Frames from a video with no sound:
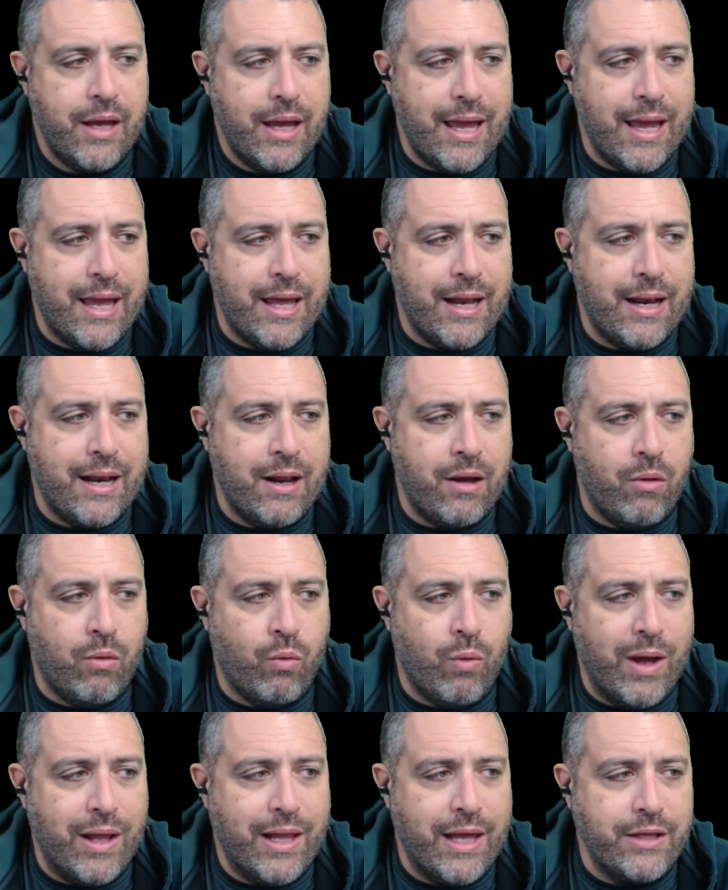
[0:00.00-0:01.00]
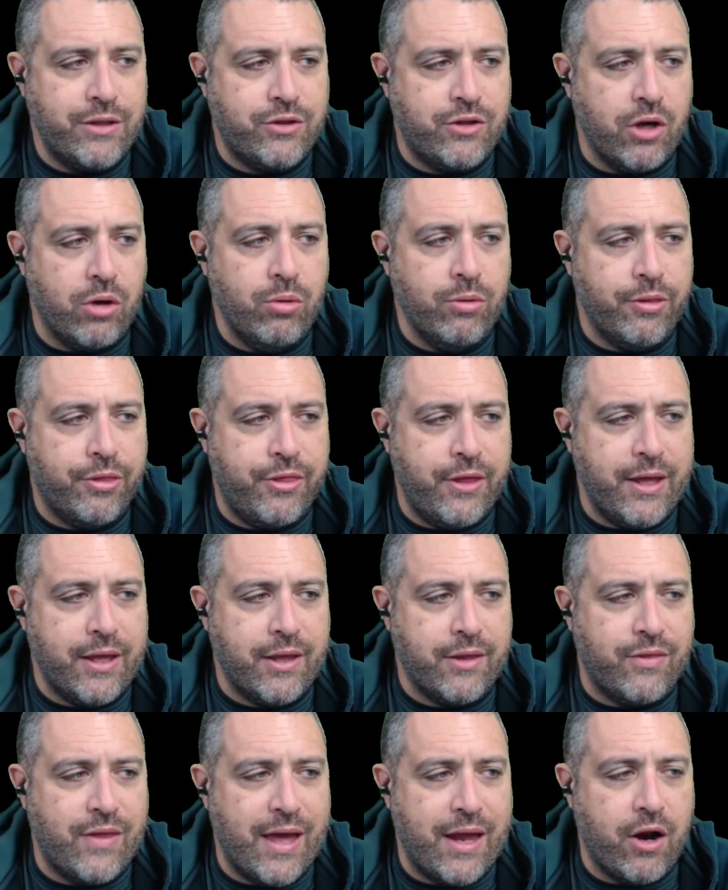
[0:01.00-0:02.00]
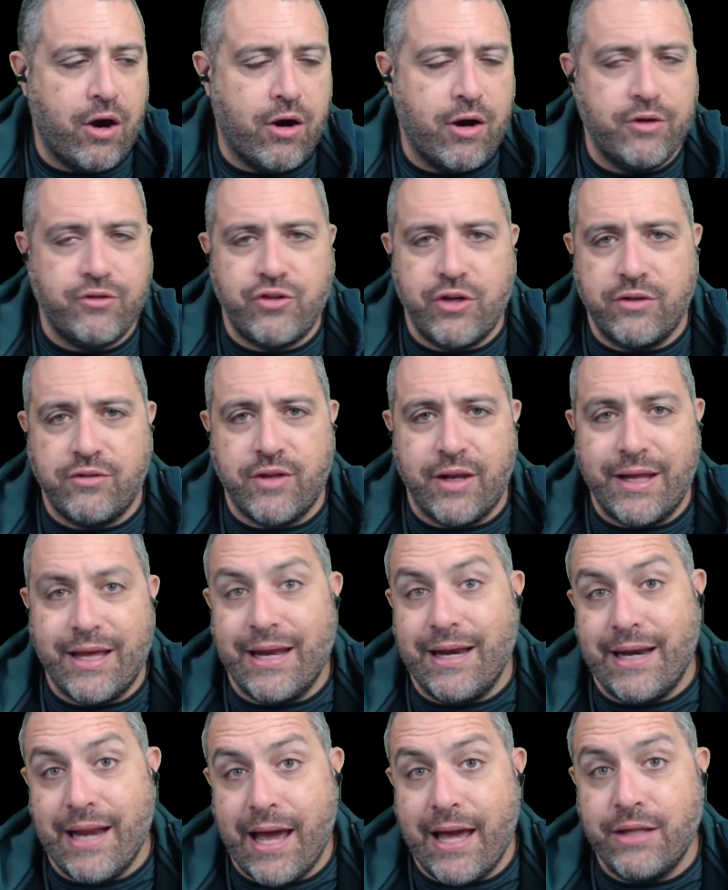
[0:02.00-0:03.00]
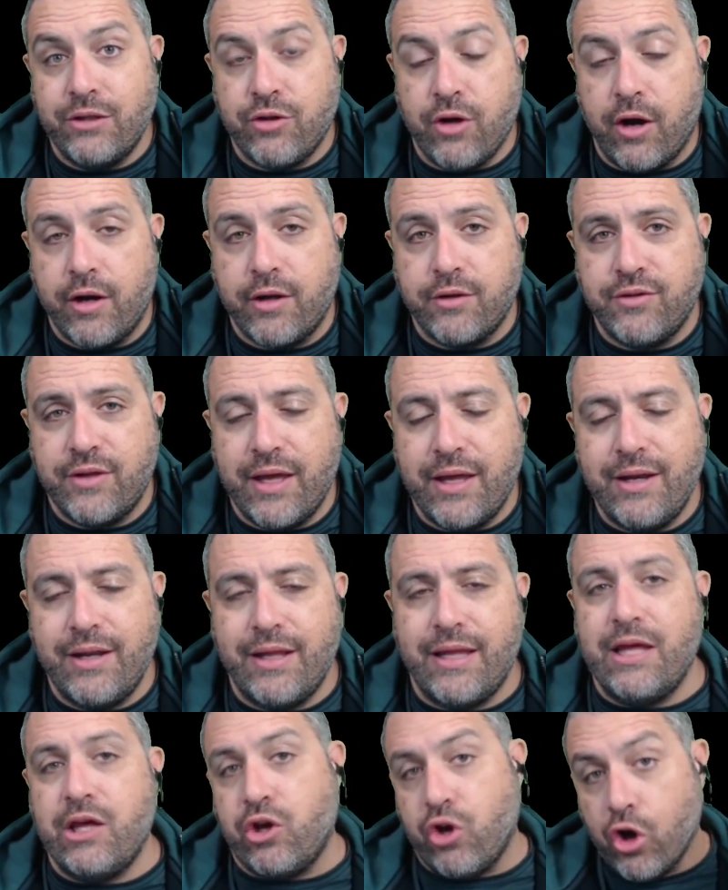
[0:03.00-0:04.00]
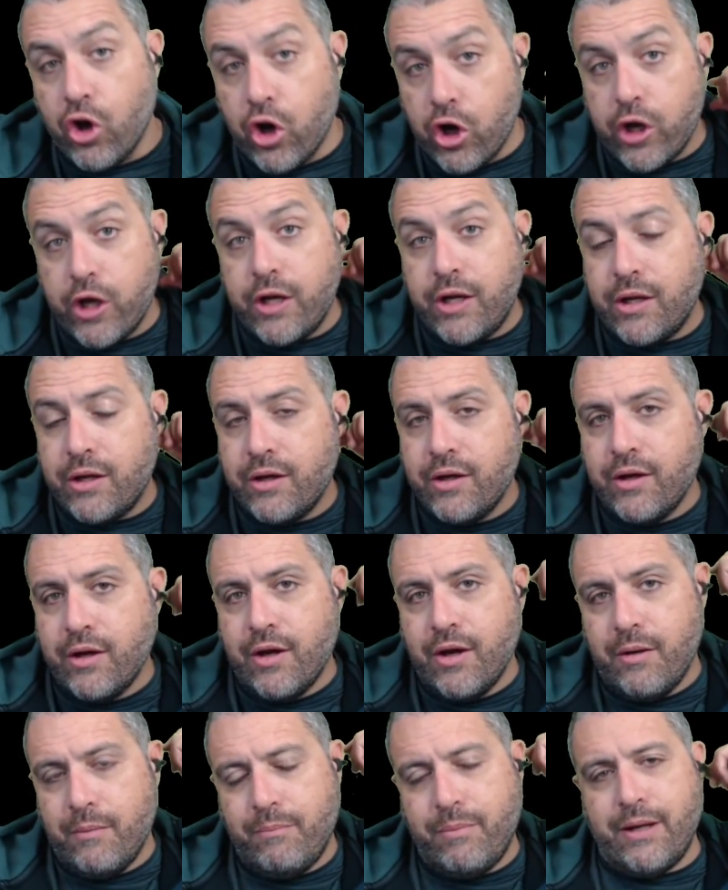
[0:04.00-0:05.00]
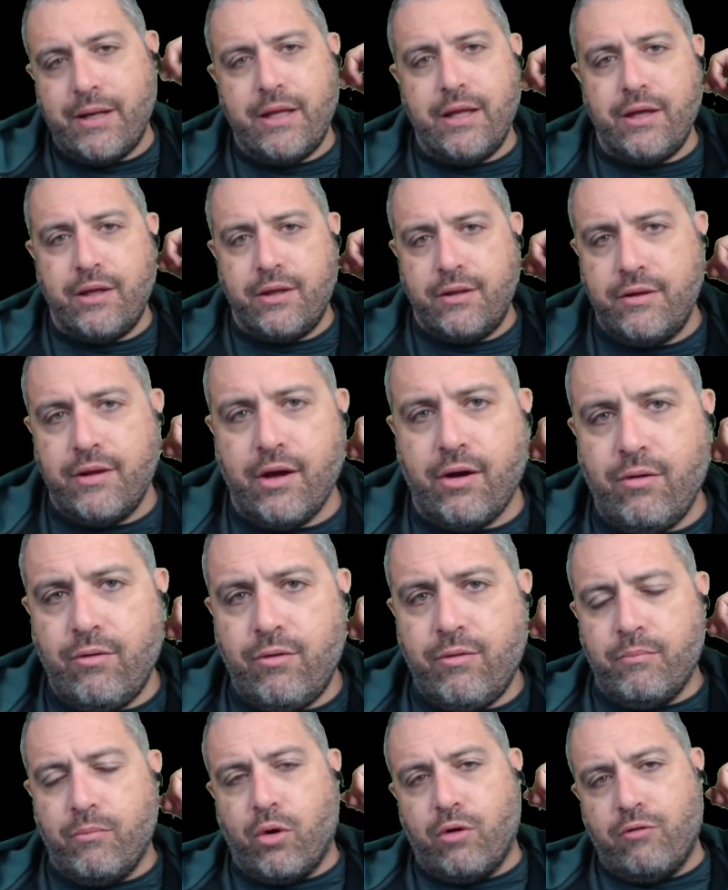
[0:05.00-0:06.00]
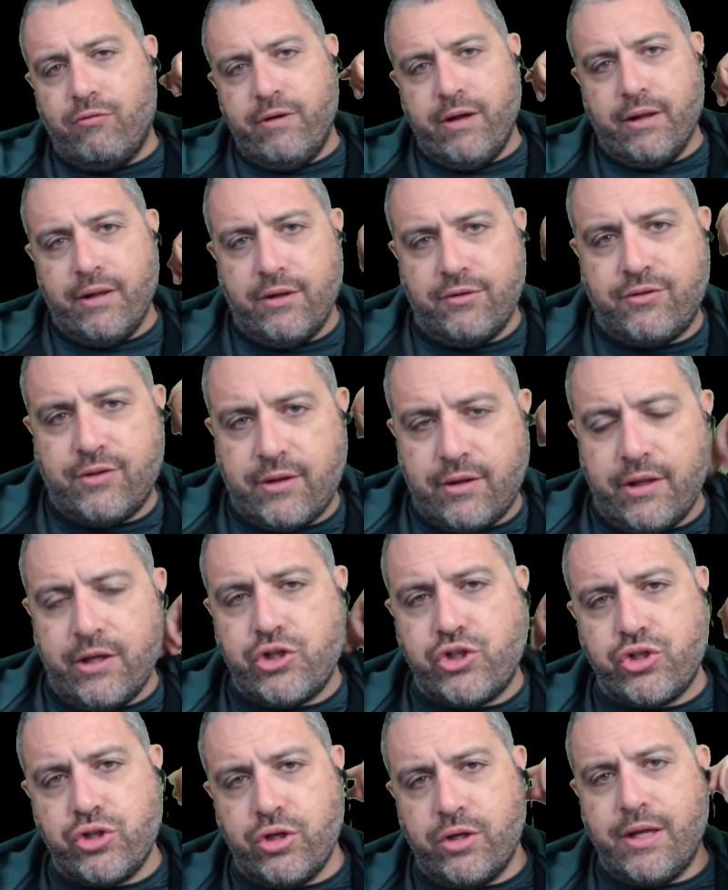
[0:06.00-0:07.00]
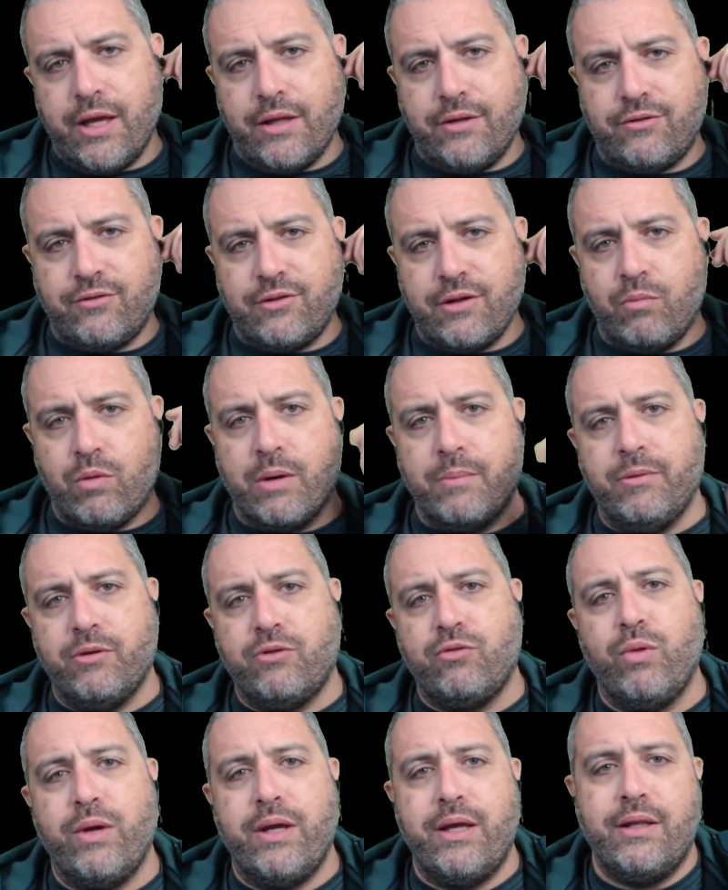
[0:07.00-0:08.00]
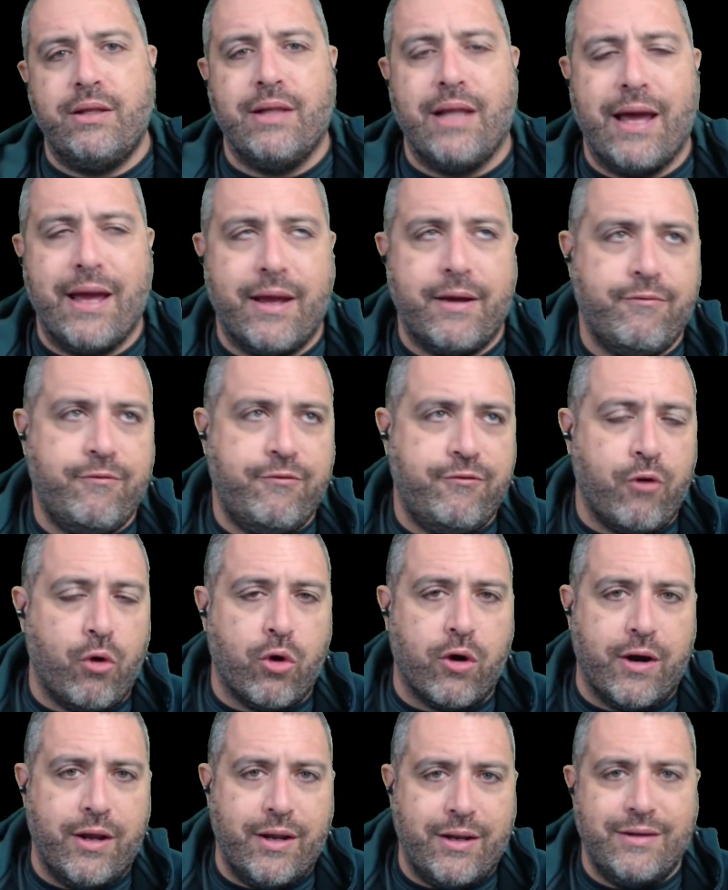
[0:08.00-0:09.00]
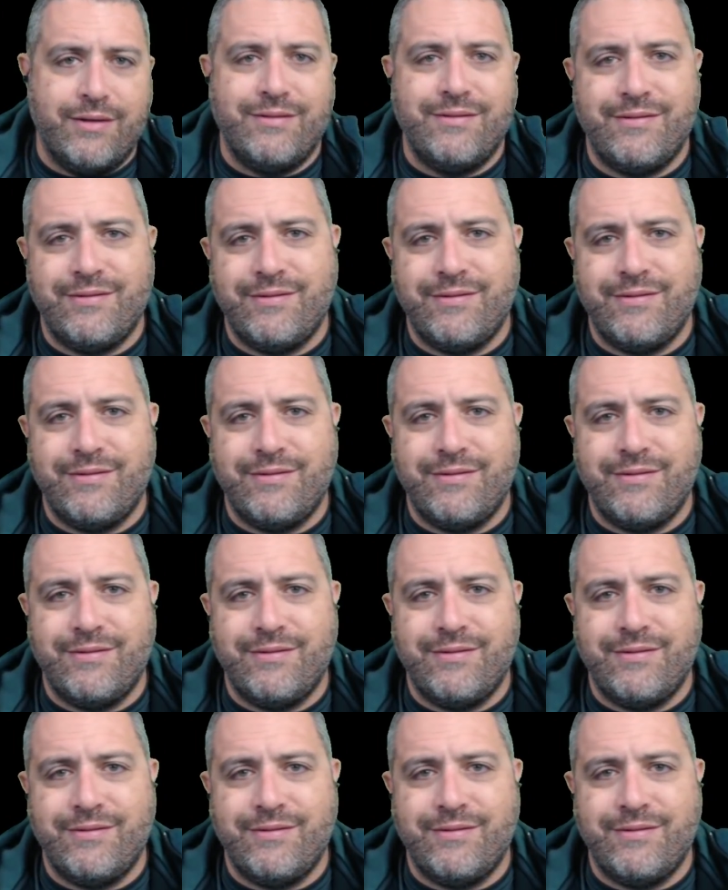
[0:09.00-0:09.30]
And while I don't think that RSJ is going to get 9 targets again, he could, but he, you know, more realistically should get somewhere between like 4 and